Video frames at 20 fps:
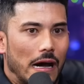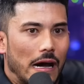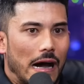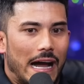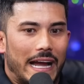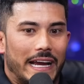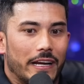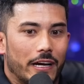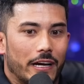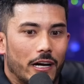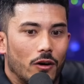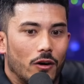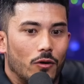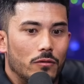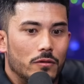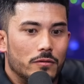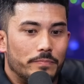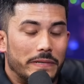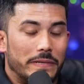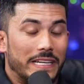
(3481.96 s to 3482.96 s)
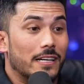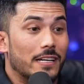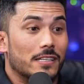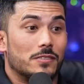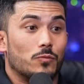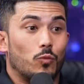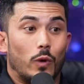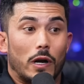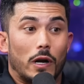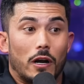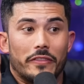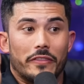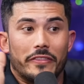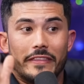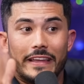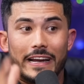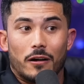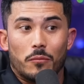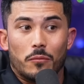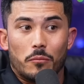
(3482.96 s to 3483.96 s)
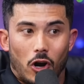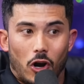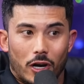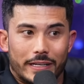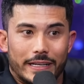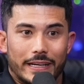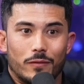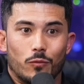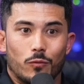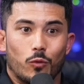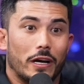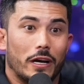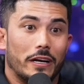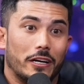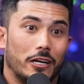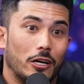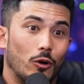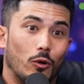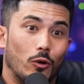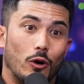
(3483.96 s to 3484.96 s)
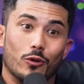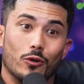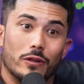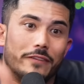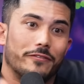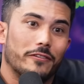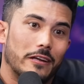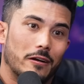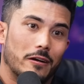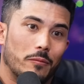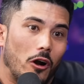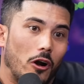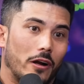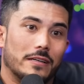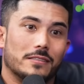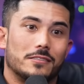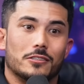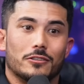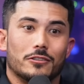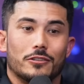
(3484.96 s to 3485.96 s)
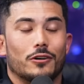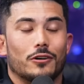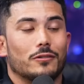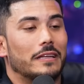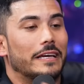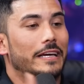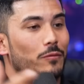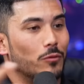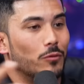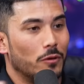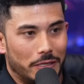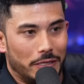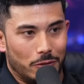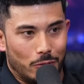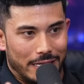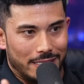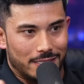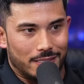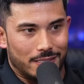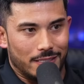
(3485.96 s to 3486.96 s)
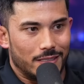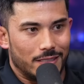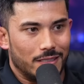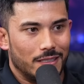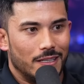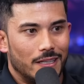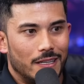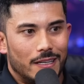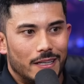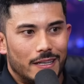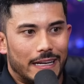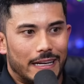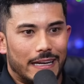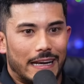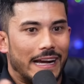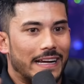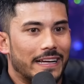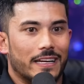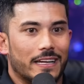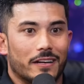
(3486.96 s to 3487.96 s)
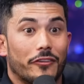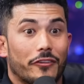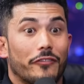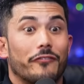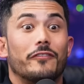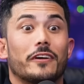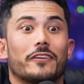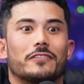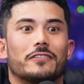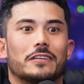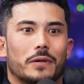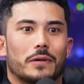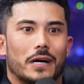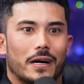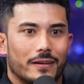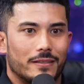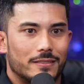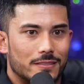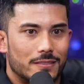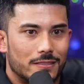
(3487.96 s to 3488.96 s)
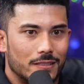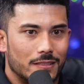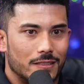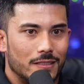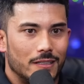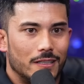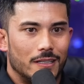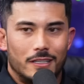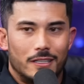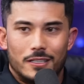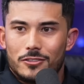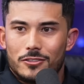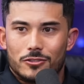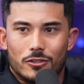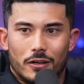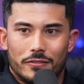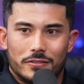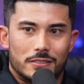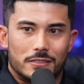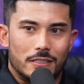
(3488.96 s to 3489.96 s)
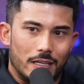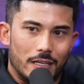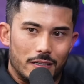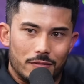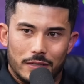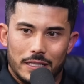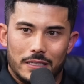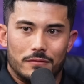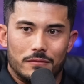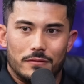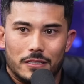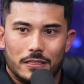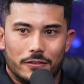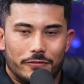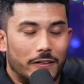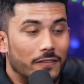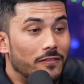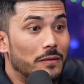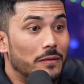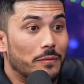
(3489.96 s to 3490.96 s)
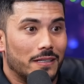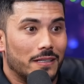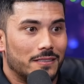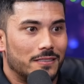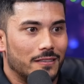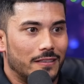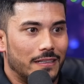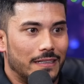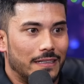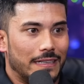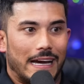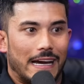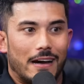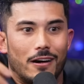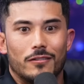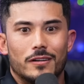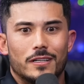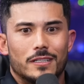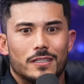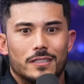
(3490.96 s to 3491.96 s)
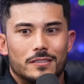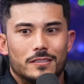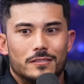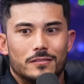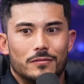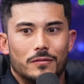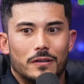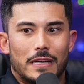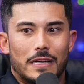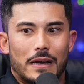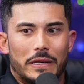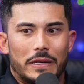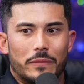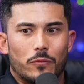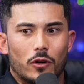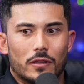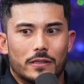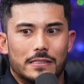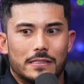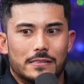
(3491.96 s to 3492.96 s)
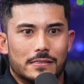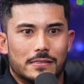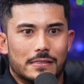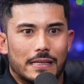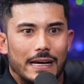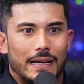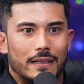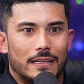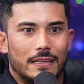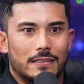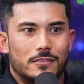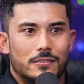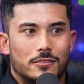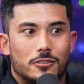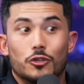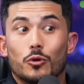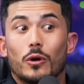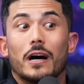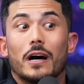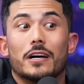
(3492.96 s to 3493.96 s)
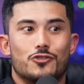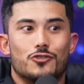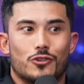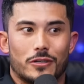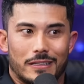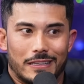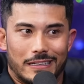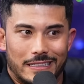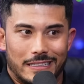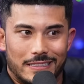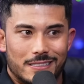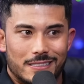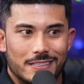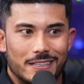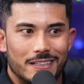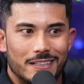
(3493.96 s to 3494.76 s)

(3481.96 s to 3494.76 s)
I know because we're in their market, we're going to go only for their market, so no lead will be wasted, and I can get them for $50. So all of a sudden, we do $50 a lead. Now, how many more leads is that? That's 200 leads.